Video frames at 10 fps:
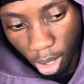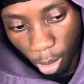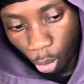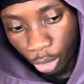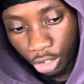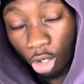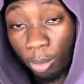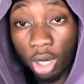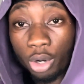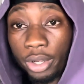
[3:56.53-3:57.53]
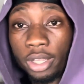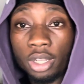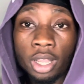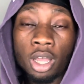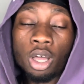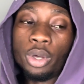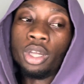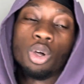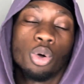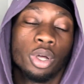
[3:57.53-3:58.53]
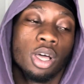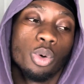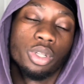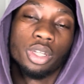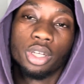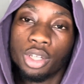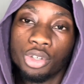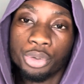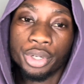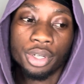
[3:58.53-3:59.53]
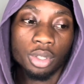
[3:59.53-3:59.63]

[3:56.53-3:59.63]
with Joe Burrow getting down and going out with the injury.